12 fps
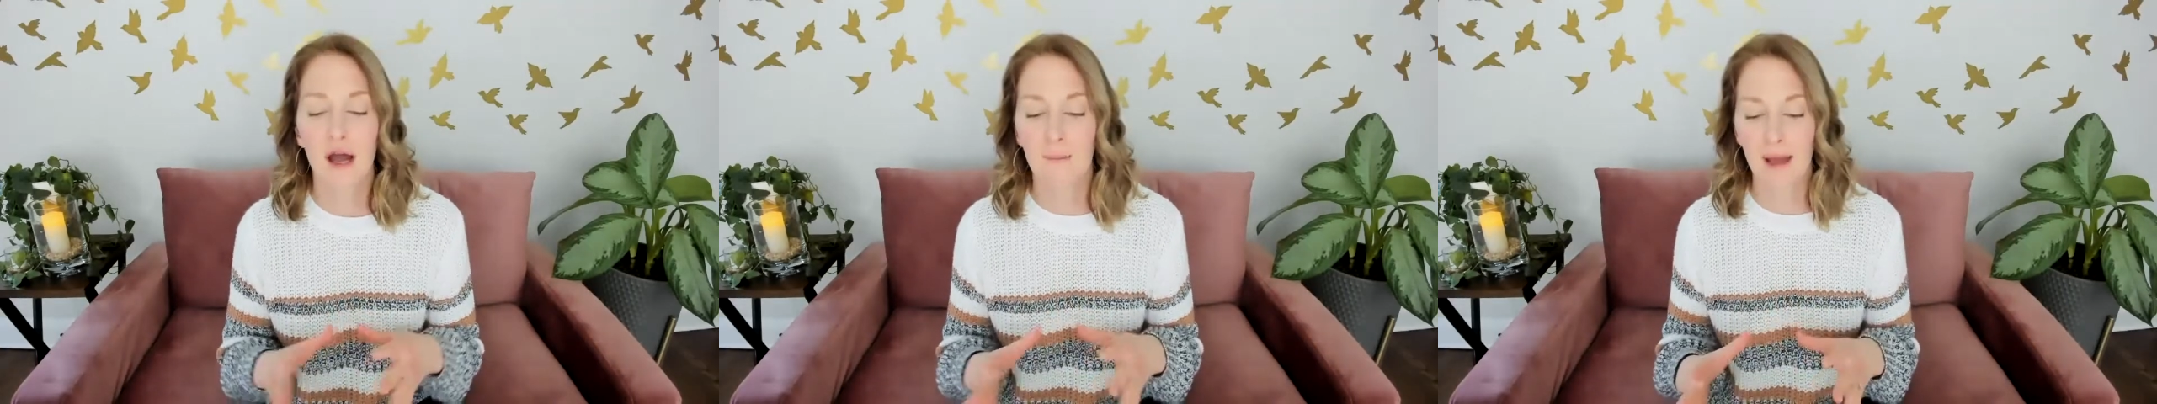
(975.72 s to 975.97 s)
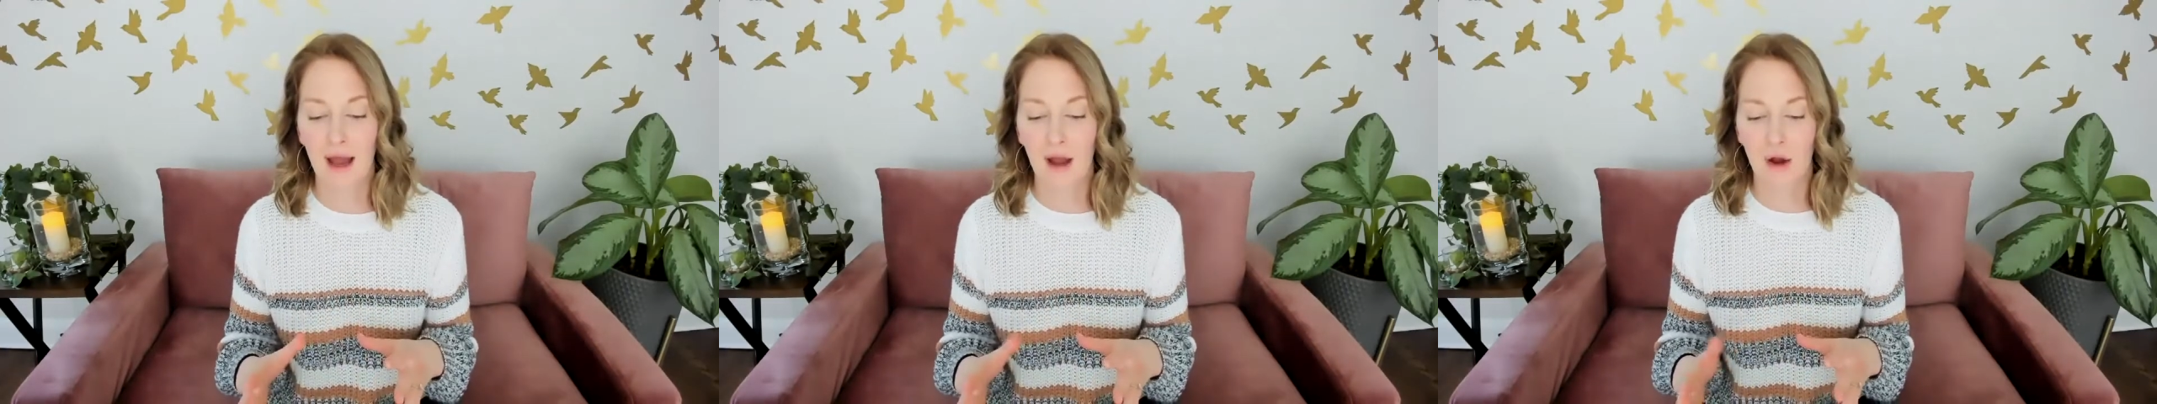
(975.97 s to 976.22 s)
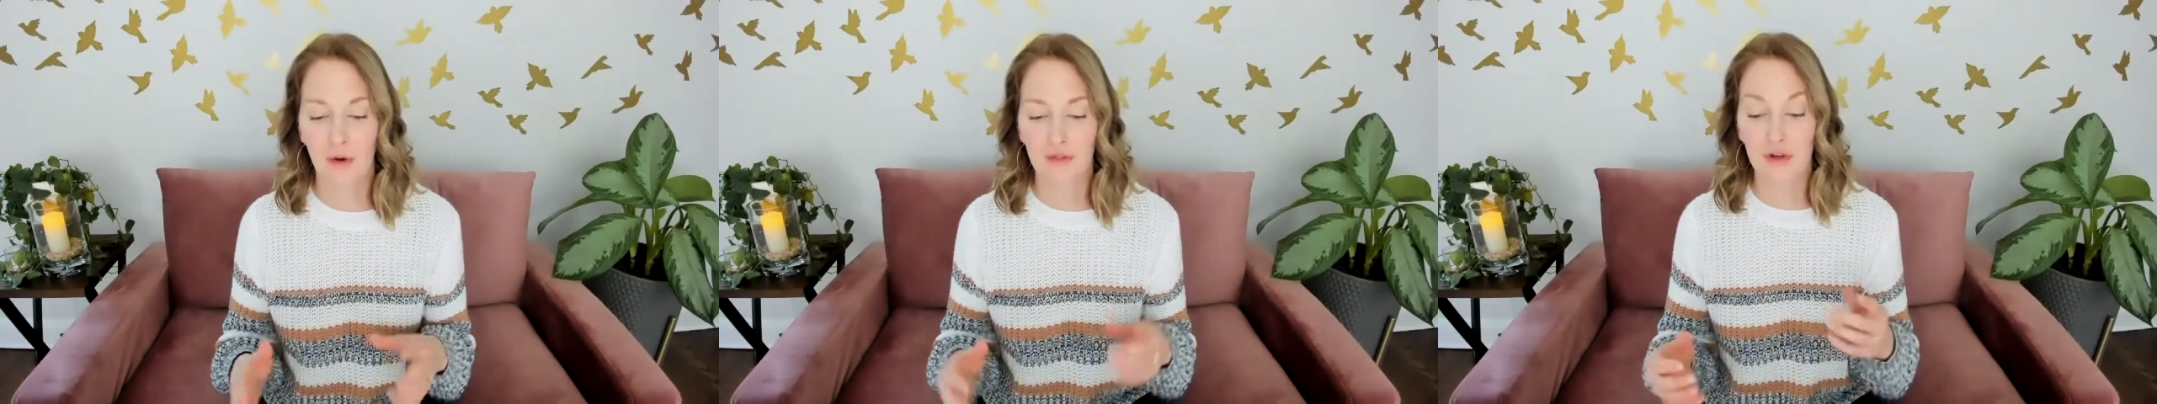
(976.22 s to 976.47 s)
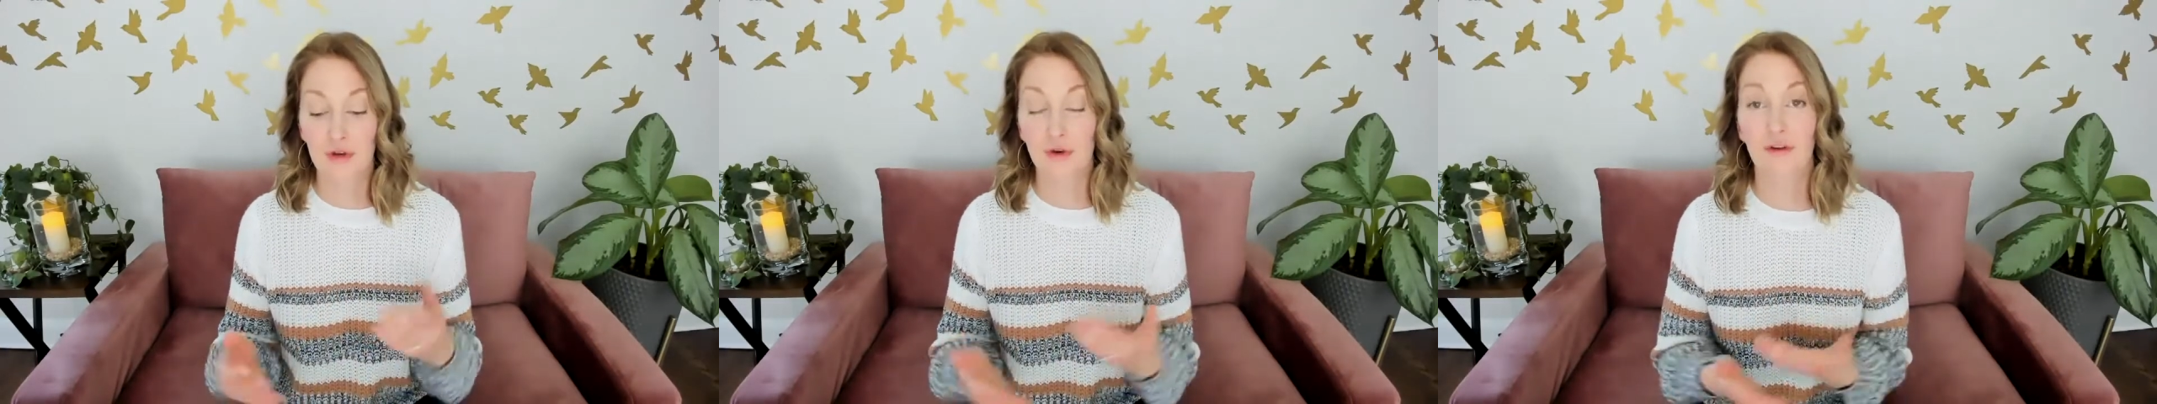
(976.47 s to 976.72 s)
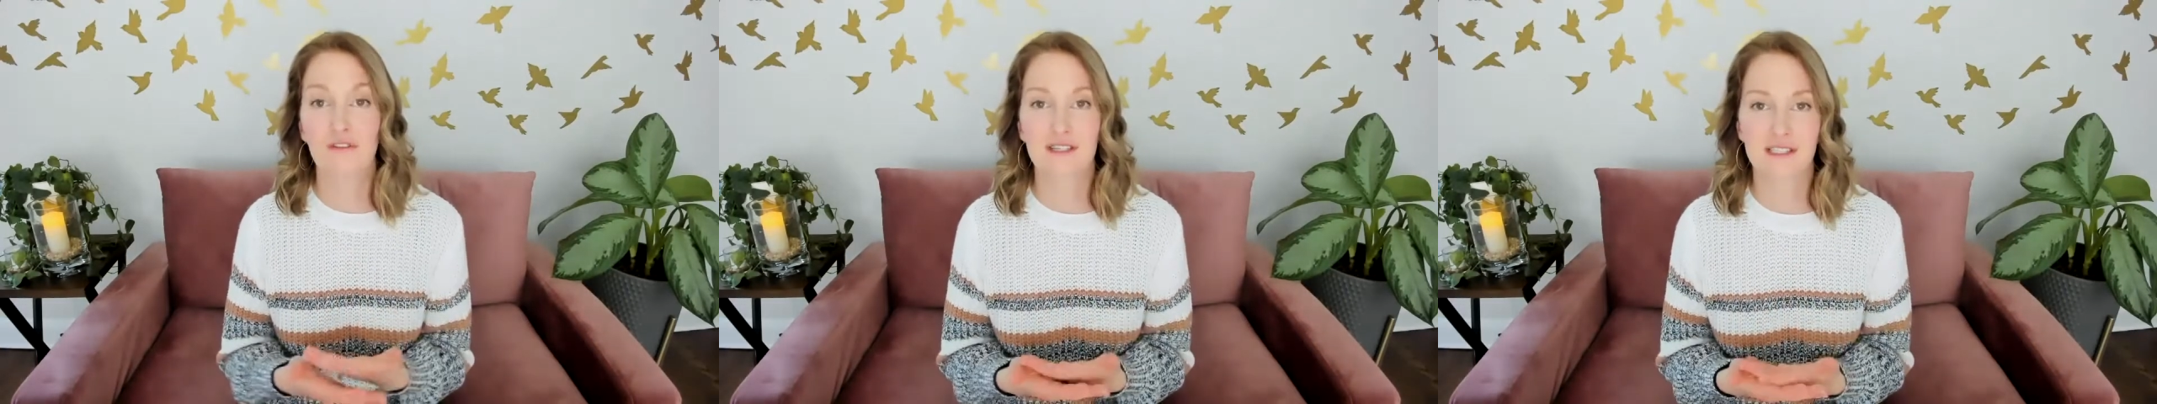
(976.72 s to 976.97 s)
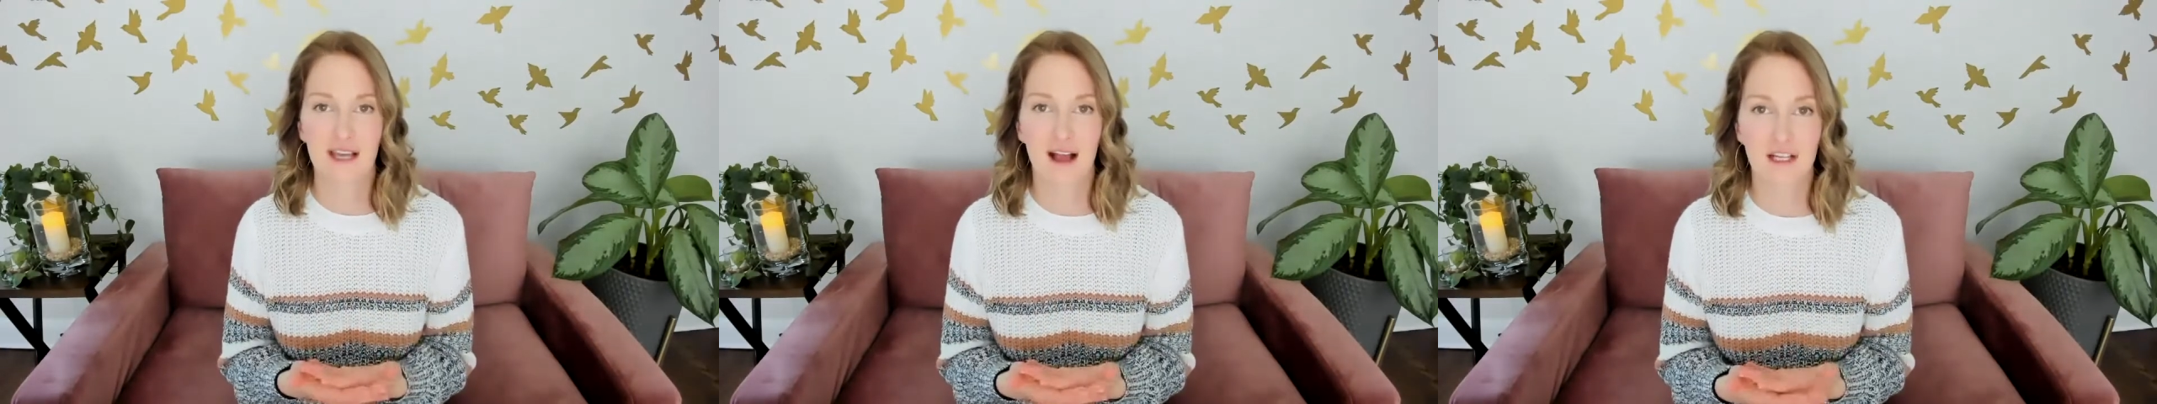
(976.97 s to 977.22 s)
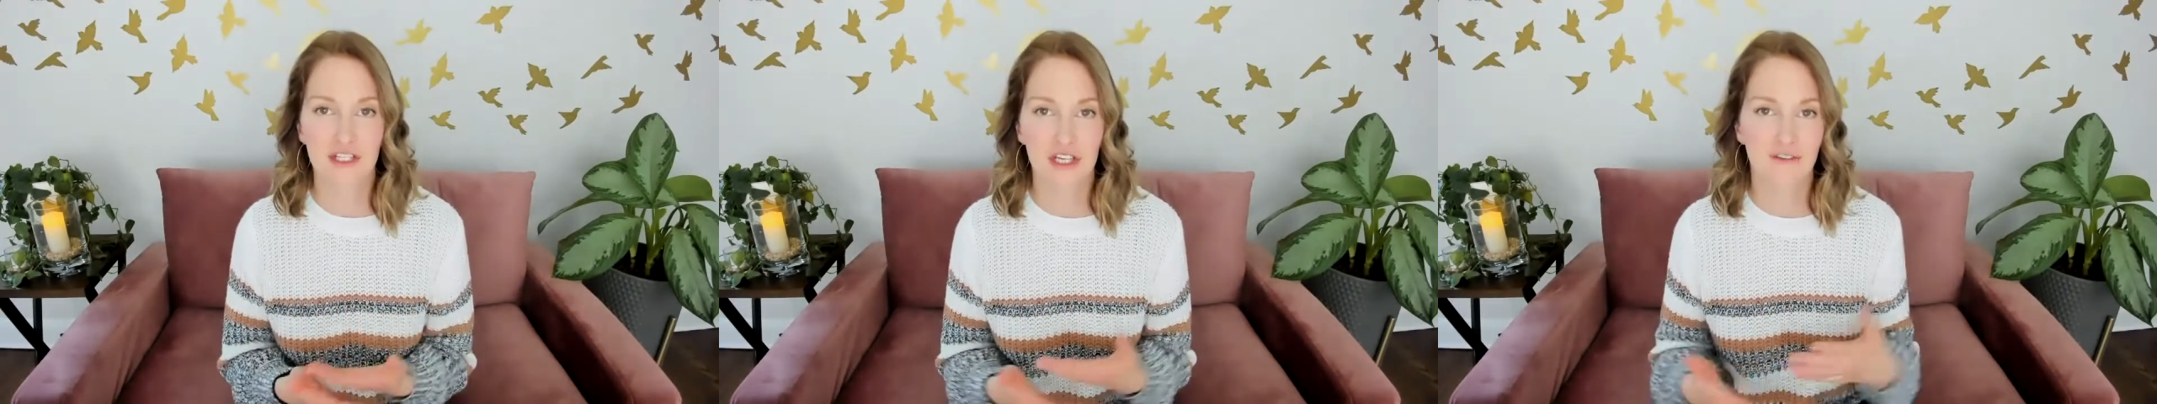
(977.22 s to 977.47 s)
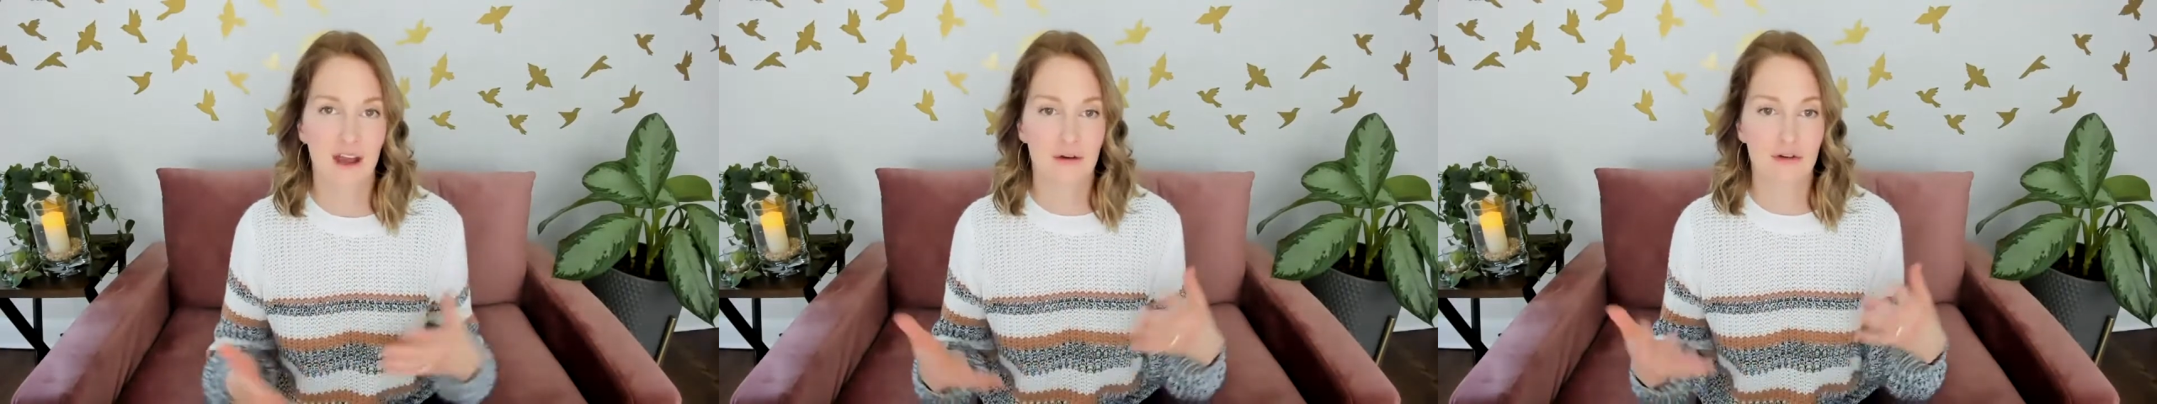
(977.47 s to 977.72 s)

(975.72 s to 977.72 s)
about the neurophysiology of how